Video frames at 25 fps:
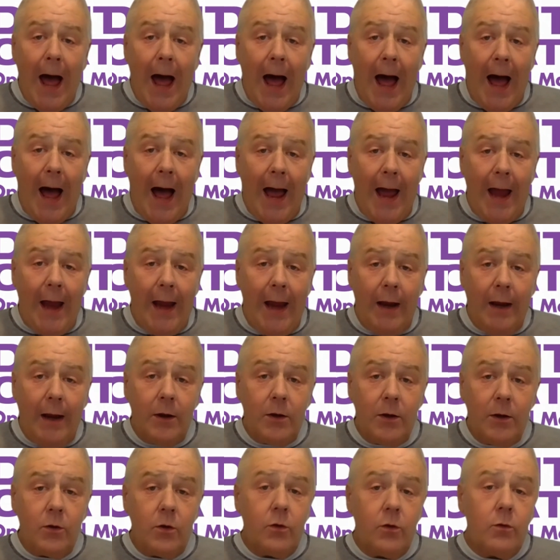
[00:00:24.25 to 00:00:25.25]
I
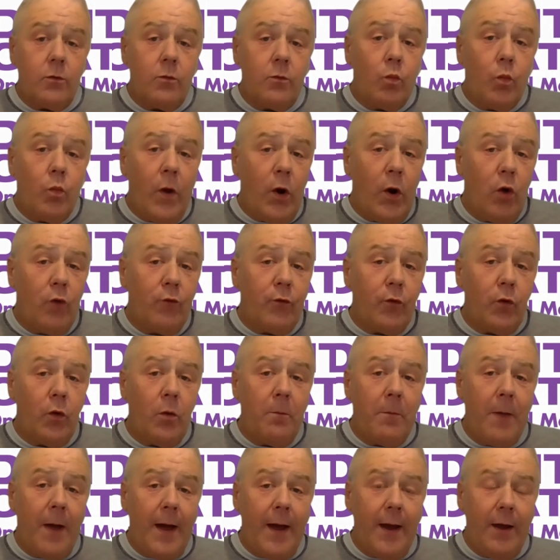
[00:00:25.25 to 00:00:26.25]
went over
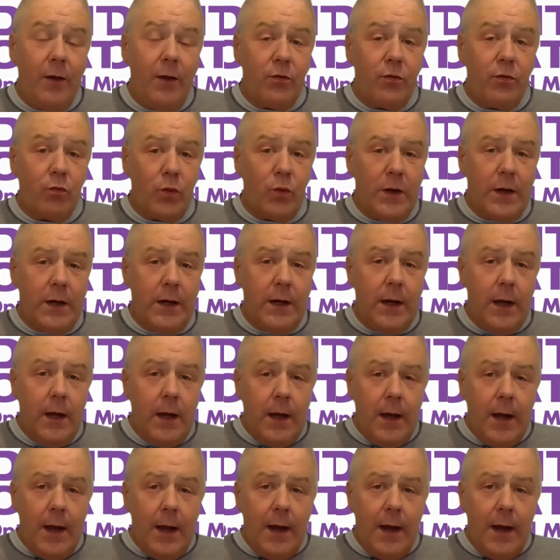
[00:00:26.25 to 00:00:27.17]
my three